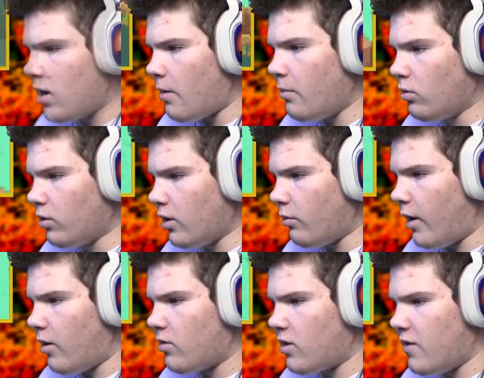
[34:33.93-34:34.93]
I'm gonna run
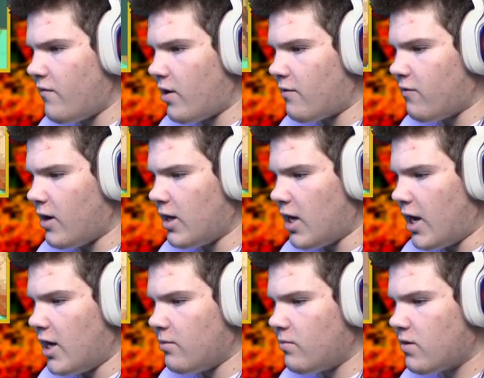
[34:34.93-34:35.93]
around and see if I can find
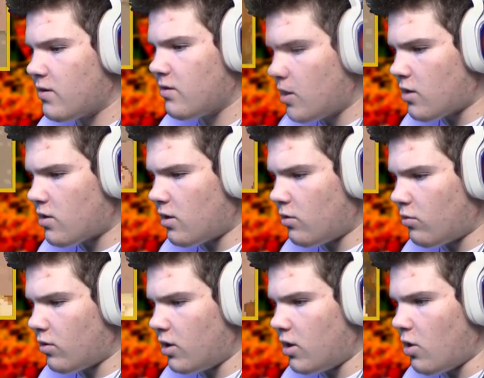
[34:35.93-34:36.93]
items, because I don't
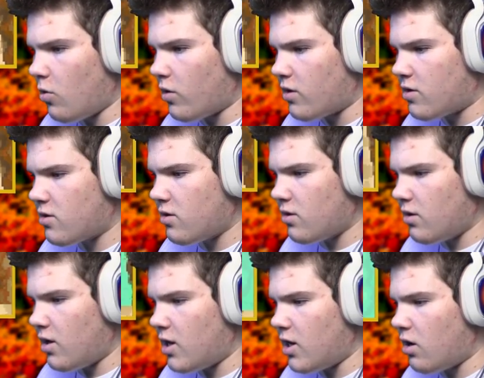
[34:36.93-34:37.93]
really know what's
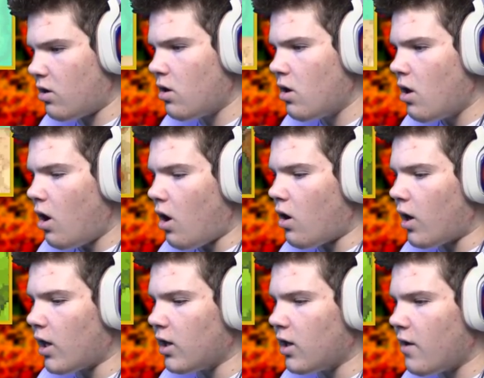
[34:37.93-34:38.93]
in here. Oh, I
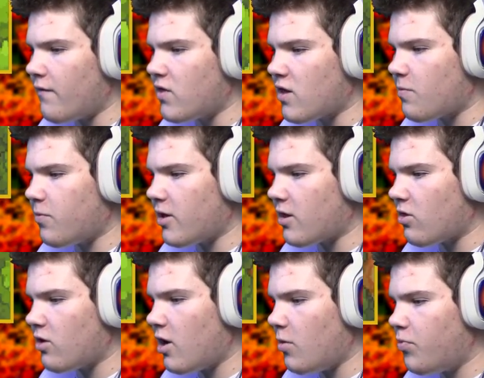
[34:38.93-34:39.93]
love this place.
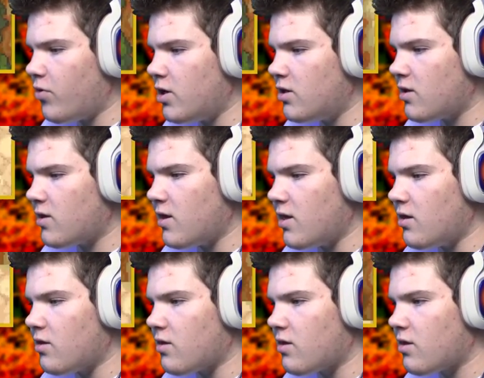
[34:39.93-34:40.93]
Look how pretty this
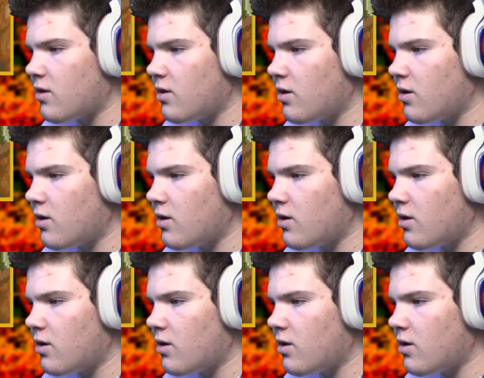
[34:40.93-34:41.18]
is.